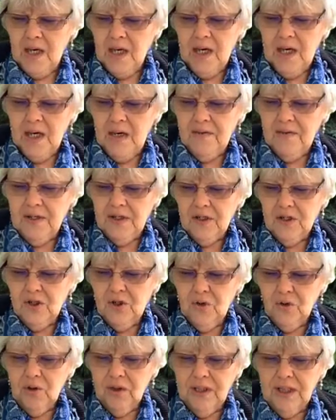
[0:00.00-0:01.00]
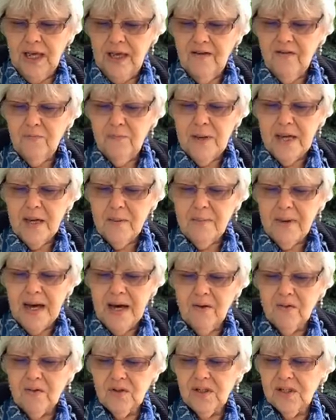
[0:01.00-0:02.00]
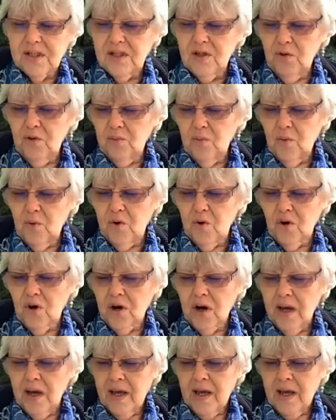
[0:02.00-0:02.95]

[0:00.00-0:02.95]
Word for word: Uh, that your love may abound still more